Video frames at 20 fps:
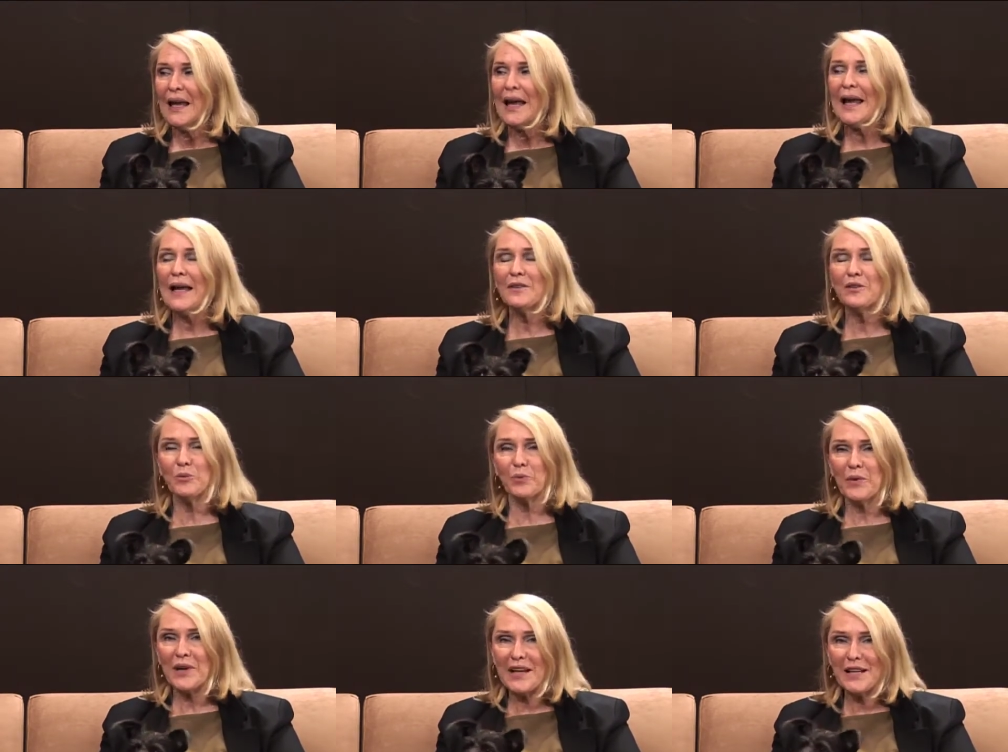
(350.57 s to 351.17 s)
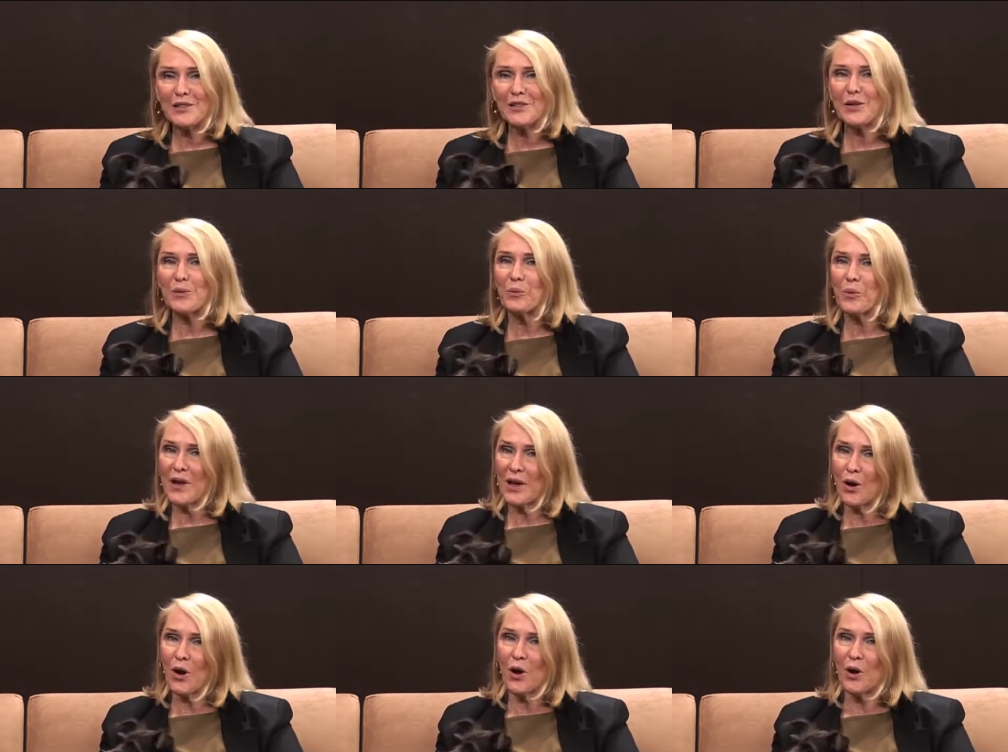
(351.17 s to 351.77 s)
And the reason
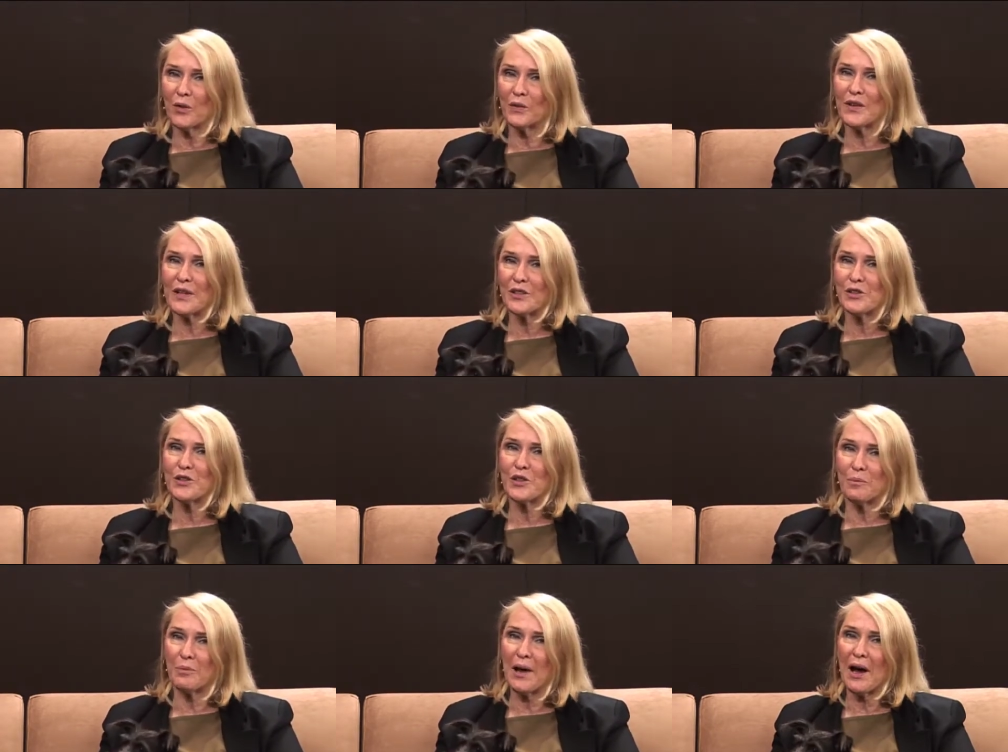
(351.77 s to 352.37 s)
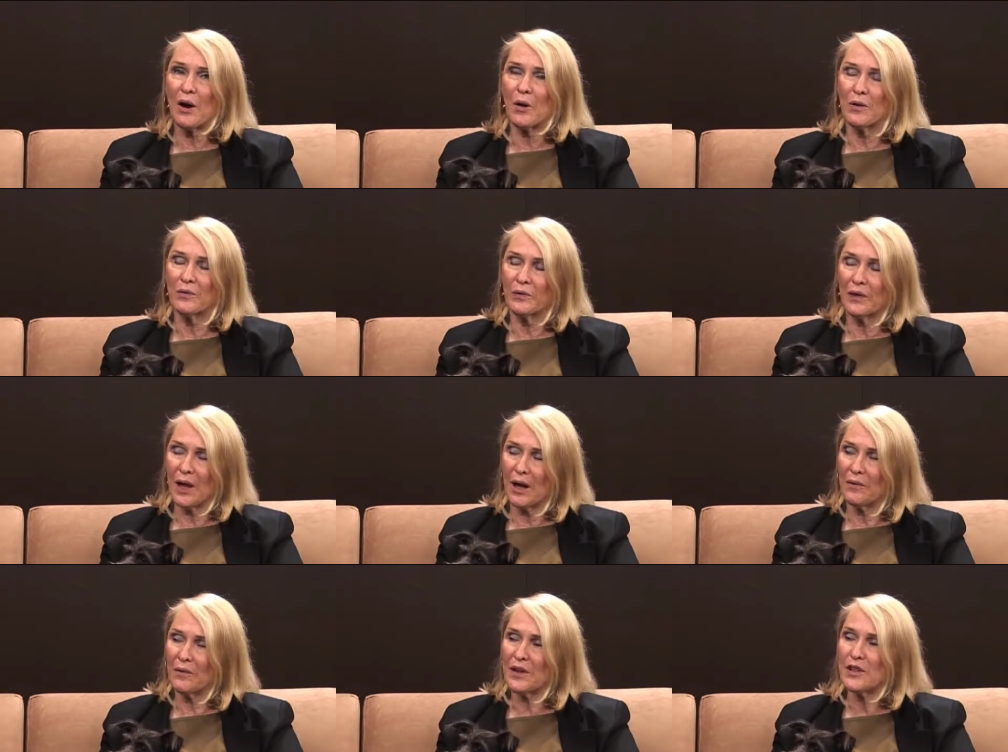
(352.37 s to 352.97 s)
we call this the power of
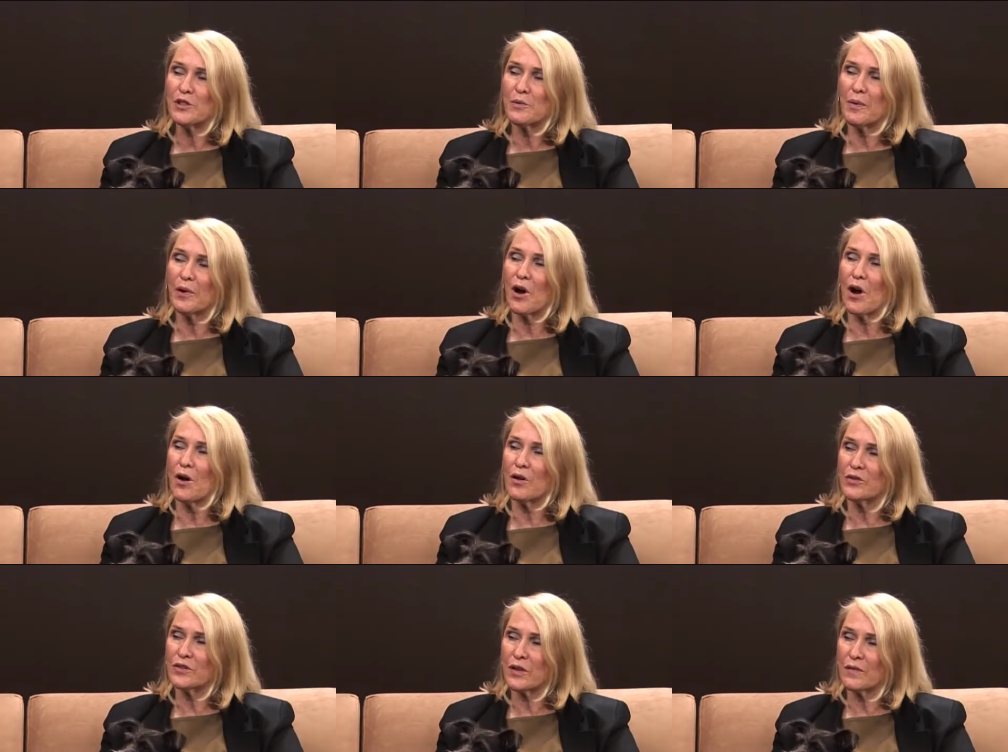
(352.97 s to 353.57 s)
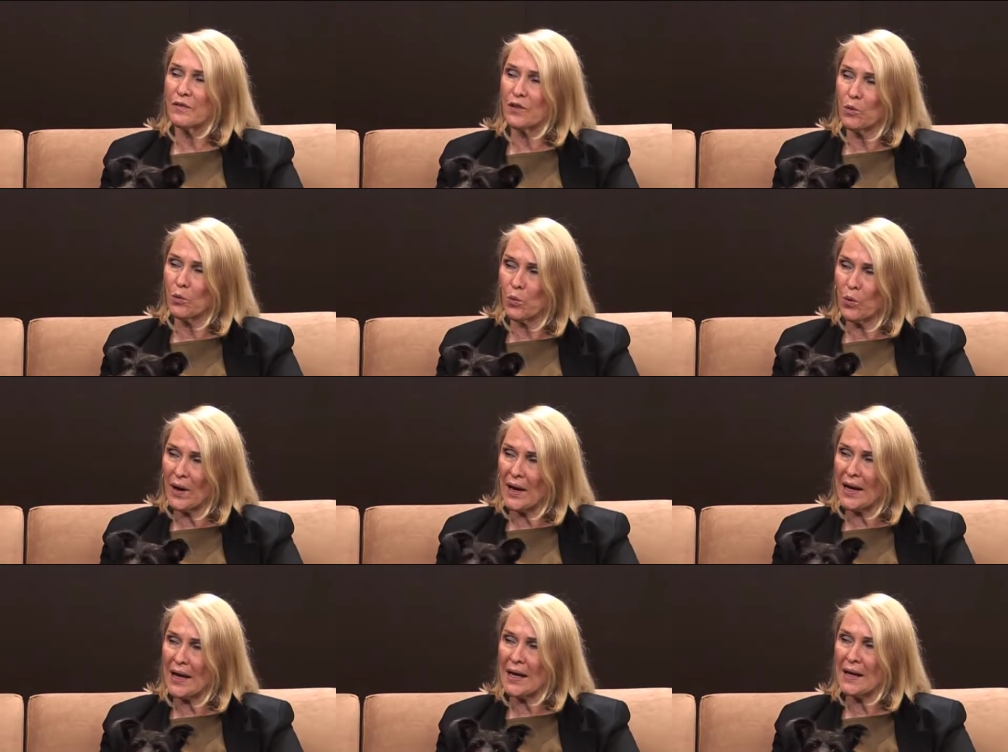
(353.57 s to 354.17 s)
love is because of the
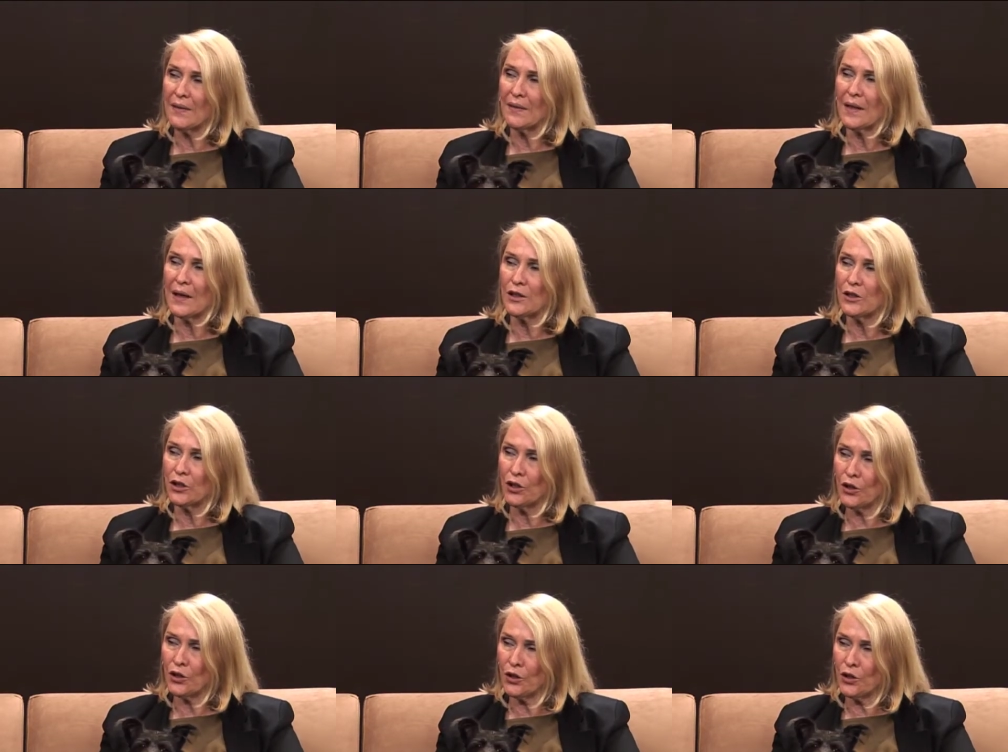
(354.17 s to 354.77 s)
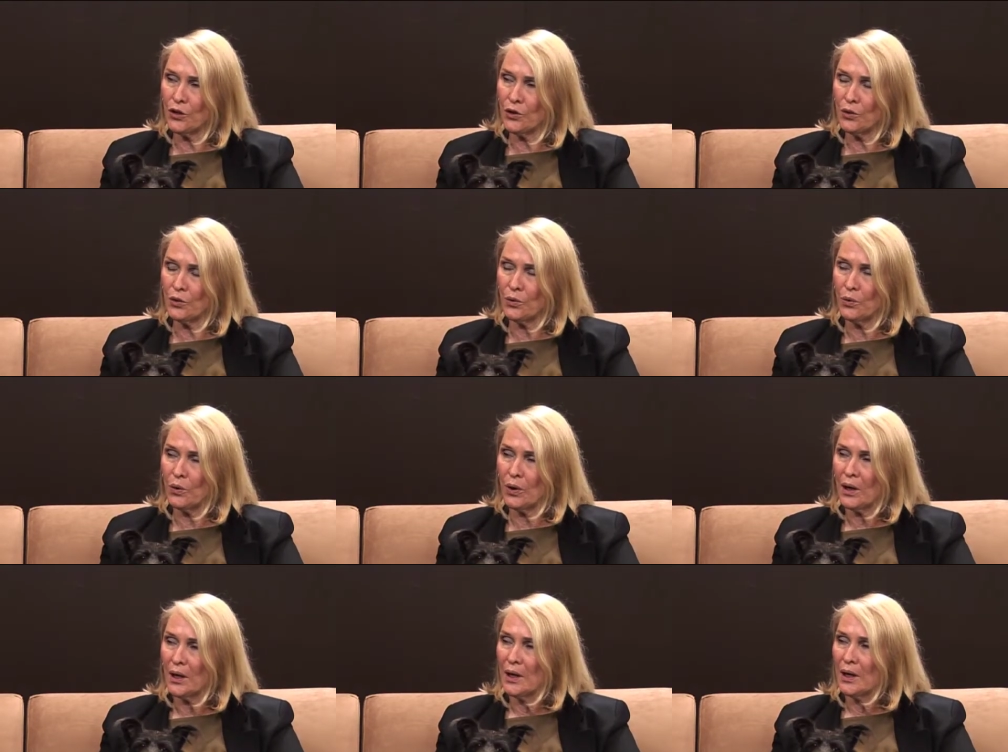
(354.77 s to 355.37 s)
way that
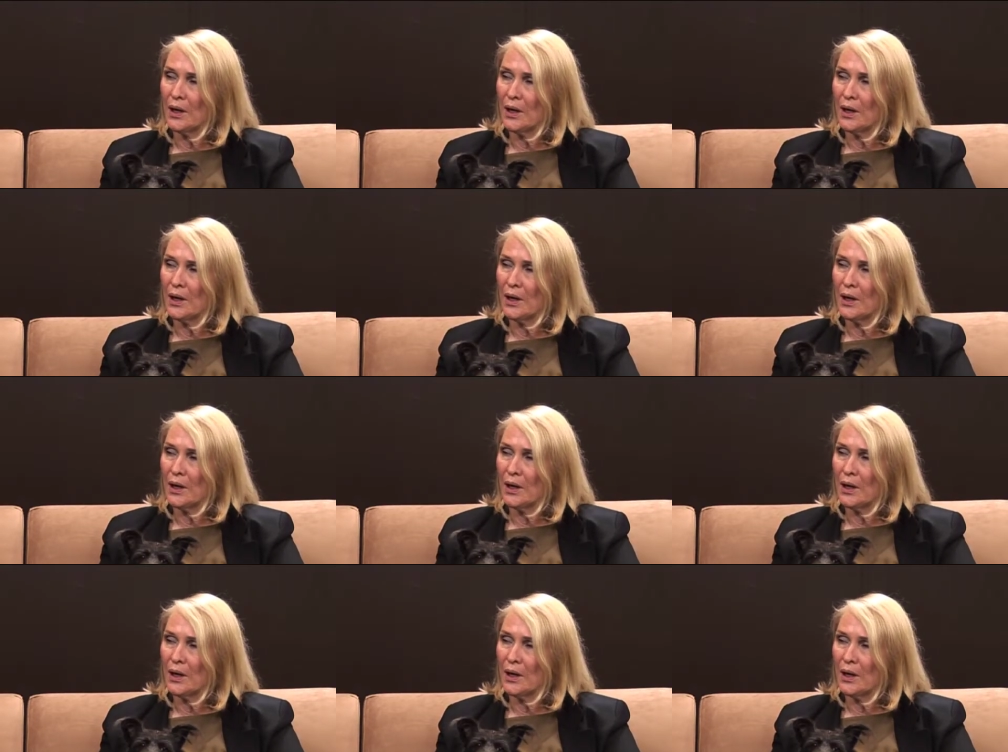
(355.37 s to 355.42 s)
you